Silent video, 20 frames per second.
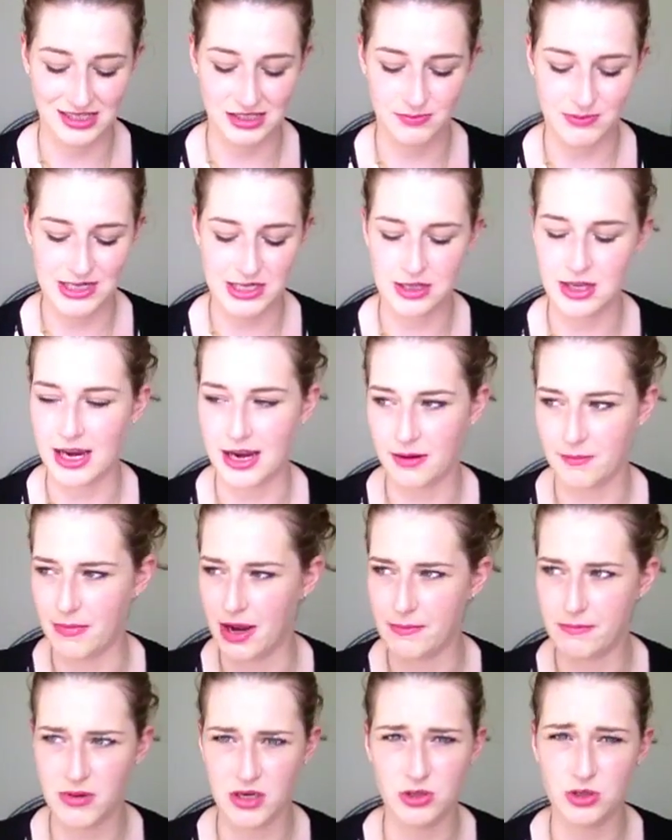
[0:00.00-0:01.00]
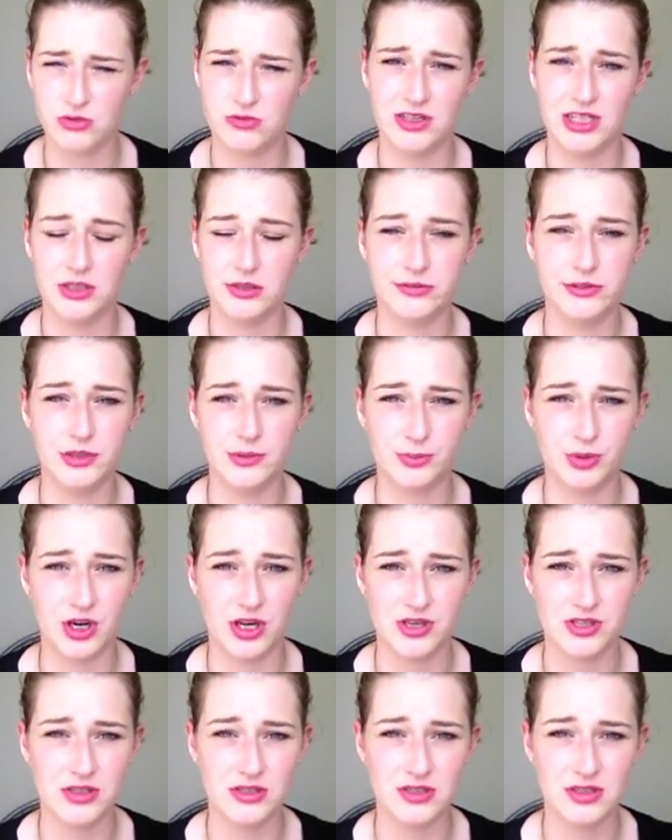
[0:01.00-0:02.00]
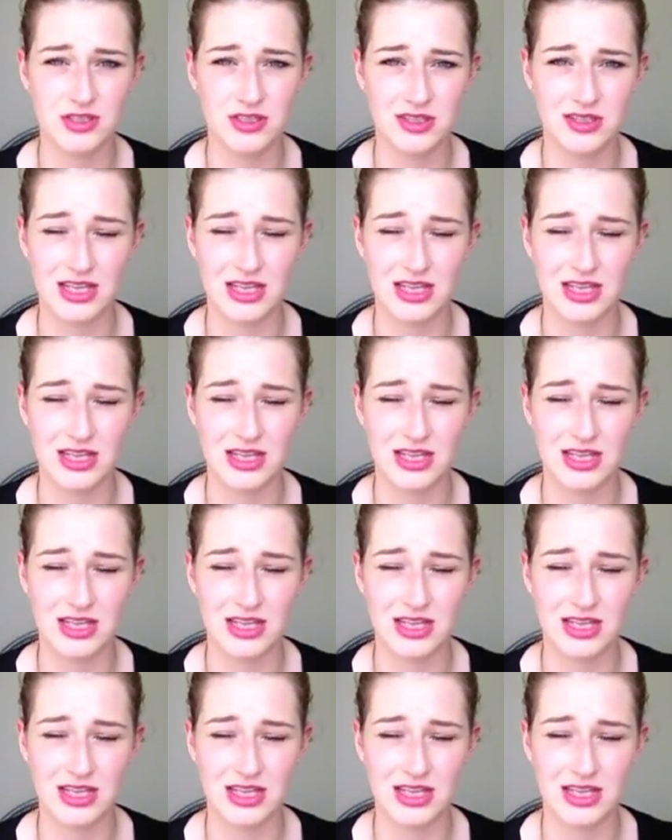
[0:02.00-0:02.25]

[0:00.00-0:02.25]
It's been like my most reached for product